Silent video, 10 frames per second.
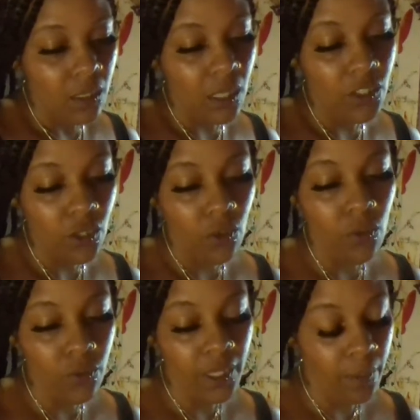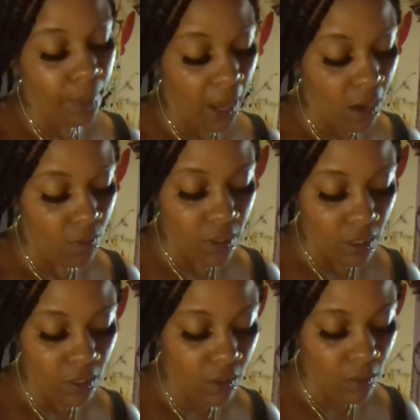they should hold their power
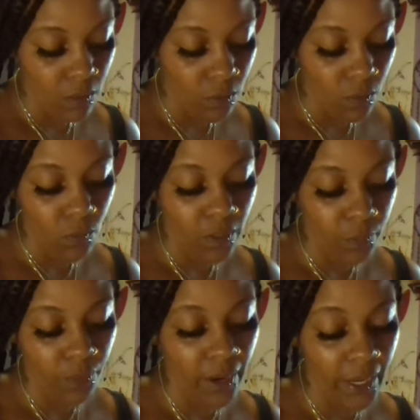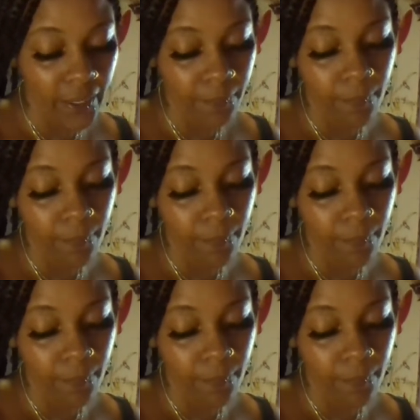with pride.